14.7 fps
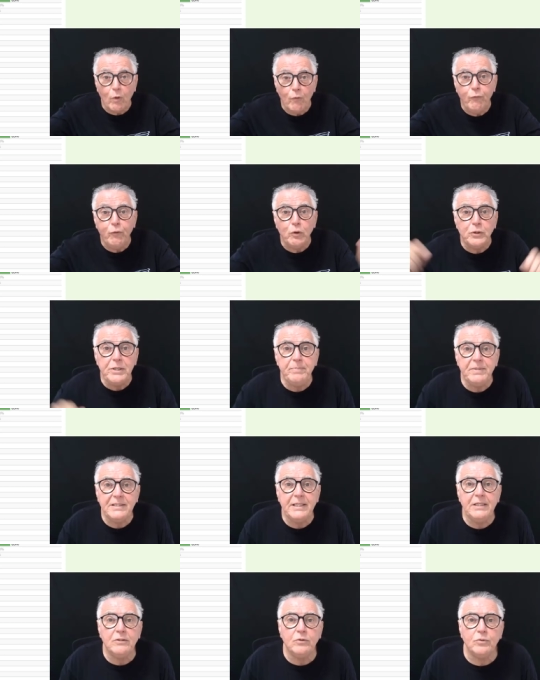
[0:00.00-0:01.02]

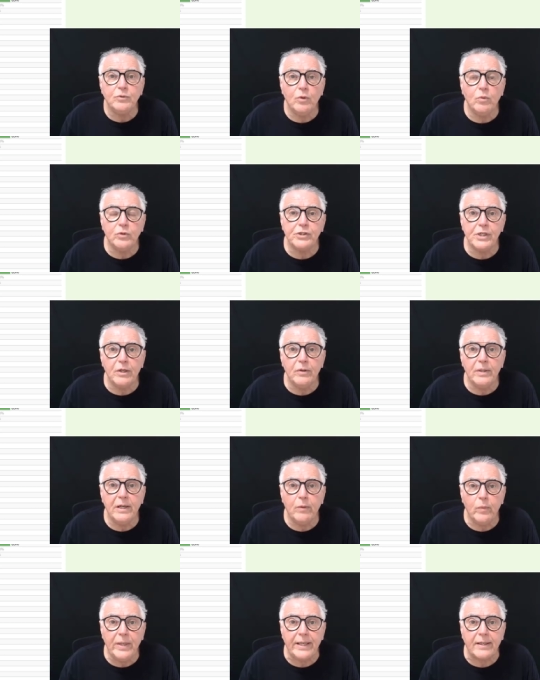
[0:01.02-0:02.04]
40% or, or so
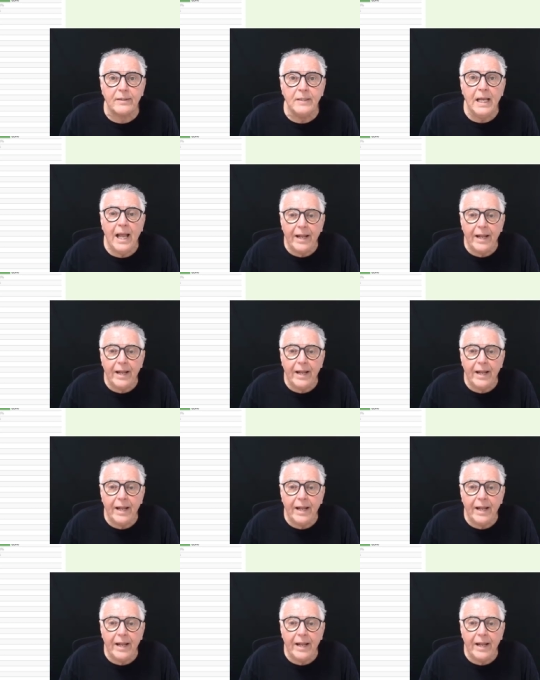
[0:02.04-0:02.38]
a week.